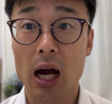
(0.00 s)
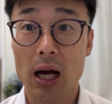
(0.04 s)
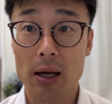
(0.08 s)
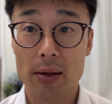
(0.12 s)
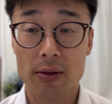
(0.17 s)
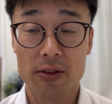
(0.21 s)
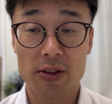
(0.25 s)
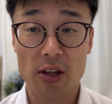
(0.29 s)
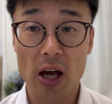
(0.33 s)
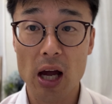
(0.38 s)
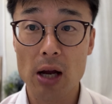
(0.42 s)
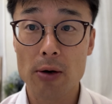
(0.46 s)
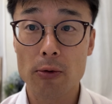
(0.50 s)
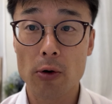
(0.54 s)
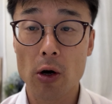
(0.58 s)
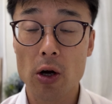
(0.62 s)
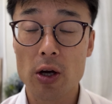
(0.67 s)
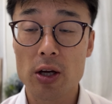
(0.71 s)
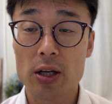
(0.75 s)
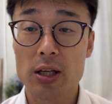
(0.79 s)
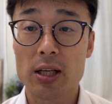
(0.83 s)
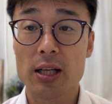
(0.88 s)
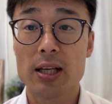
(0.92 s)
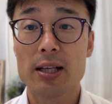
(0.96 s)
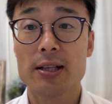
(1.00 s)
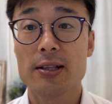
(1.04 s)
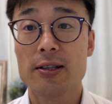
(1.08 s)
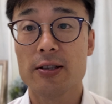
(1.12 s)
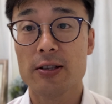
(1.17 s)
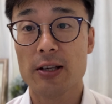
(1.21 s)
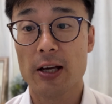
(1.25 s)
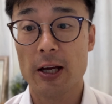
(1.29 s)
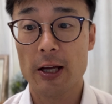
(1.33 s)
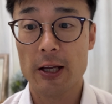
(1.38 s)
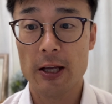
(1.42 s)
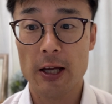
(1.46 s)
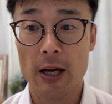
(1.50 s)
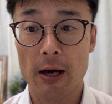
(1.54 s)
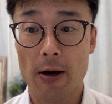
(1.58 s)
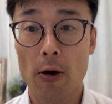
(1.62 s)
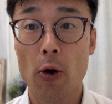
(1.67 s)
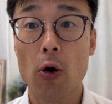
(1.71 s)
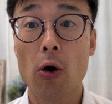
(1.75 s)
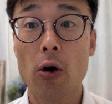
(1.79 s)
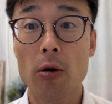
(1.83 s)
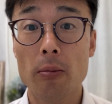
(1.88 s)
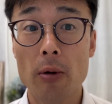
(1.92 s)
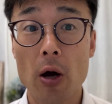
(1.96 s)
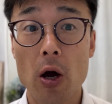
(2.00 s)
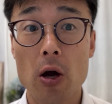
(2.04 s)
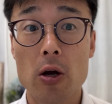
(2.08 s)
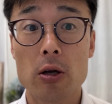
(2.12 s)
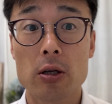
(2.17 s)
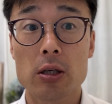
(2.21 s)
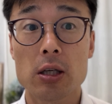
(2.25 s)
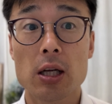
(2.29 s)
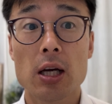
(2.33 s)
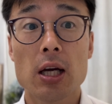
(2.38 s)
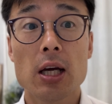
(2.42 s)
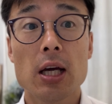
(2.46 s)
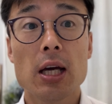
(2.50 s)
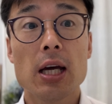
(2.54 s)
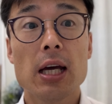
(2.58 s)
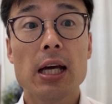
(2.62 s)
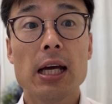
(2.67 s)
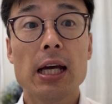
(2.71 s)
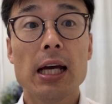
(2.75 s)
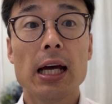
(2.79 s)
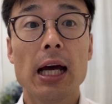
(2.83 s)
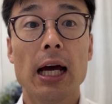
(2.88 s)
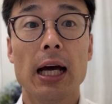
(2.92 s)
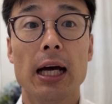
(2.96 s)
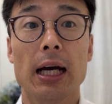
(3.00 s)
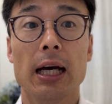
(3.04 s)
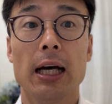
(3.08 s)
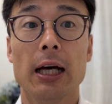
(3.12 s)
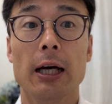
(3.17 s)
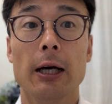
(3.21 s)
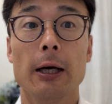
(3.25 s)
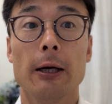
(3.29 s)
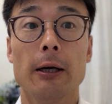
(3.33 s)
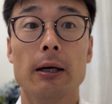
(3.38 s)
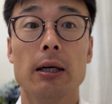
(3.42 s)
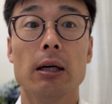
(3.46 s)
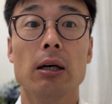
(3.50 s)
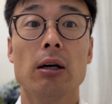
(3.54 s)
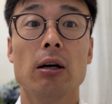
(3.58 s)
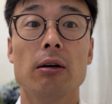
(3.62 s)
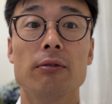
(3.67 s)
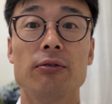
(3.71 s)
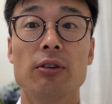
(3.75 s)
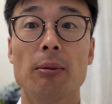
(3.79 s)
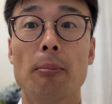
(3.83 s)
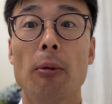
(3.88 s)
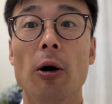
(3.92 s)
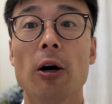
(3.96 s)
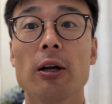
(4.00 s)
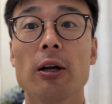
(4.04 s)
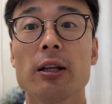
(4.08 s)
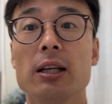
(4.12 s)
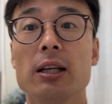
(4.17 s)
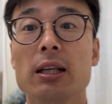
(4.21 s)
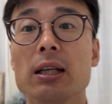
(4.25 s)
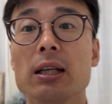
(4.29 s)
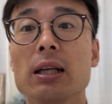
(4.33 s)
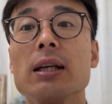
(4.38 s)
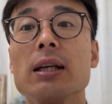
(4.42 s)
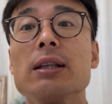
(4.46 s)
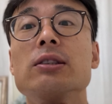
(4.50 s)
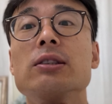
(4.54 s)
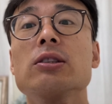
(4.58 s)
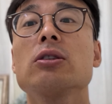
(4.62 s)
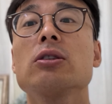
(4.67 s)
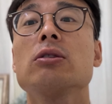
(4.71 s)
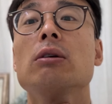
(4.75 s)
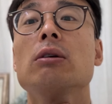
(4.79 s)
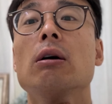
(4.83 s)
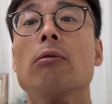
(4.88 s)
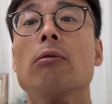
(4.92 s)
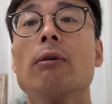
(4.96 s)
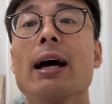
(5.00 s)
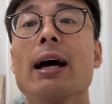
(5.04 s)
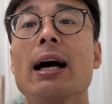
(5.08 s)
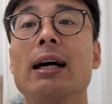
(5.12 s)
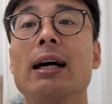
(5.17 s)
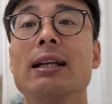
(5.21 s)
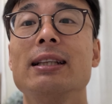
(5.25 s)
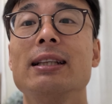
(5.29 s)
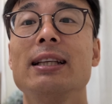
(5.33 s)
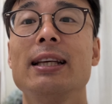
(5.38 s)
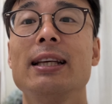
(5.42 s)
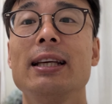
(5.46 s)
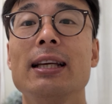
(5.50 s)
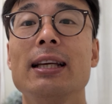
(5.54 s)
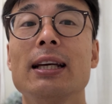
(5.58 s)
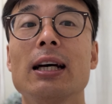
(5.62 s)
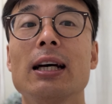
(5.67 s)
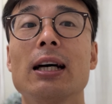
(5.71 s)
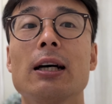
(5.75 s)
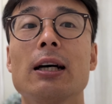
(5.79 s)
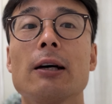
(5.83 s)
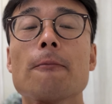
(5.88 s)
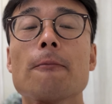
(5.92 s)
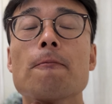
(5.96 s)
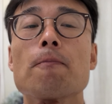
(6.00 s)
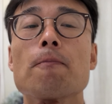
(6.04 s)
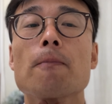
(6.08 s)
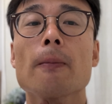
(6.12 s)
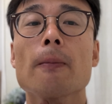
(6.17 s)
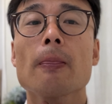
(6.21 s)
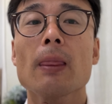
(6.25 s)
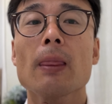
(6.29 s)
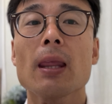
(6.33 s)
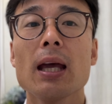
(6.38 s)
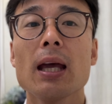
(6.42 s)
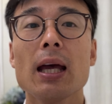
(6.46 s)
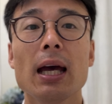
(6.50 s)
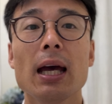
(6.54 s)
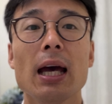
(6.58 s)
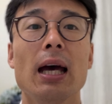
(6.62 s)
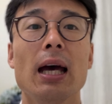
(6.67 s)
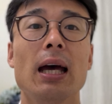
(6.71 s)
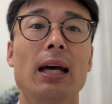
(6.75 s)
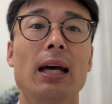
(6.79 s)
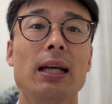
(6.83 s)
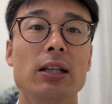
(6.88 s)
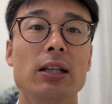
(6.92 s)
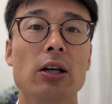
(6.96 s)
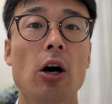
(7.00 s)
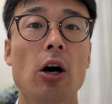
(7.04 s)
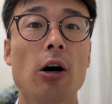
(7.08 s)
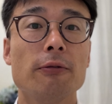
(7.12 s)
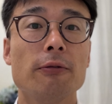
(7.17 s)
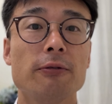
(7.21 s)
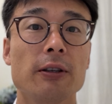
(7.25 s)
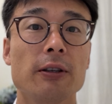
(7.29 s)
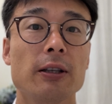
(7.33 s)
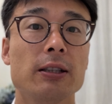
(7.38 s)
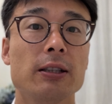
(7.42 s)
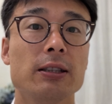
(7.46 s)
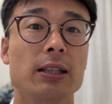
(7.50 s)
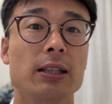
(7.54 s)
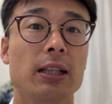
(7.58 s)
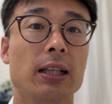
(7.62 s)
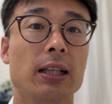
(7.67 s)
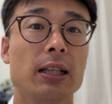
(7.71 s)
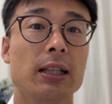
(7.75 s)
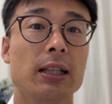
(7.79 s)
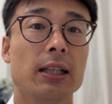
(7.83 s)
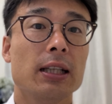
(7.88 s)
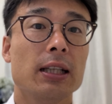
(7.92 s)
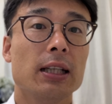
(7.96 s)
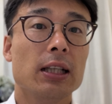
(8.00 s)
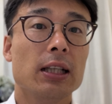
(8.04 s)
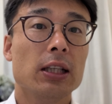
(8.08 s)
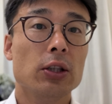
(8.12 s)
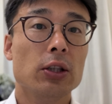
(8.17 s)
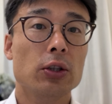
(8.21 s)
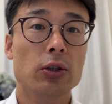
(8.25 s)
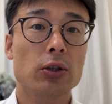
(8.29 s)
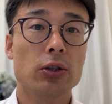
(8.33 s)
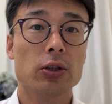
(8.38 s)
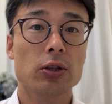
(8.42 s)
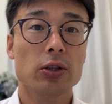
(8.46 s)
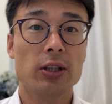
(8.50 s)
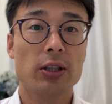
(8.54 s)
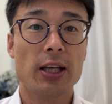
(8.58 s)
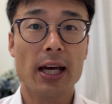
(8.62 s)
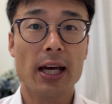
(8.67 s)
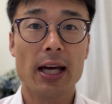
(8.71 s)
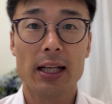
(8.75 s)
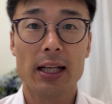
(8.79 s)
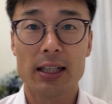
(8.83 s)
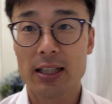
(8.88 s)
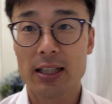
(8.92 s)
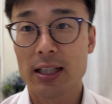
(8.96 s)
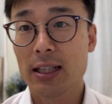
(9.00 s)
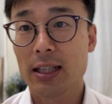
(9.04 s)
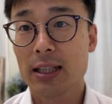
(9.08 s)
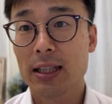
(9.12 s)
Thyroid is a hormone of the body. It's around here, and often you could get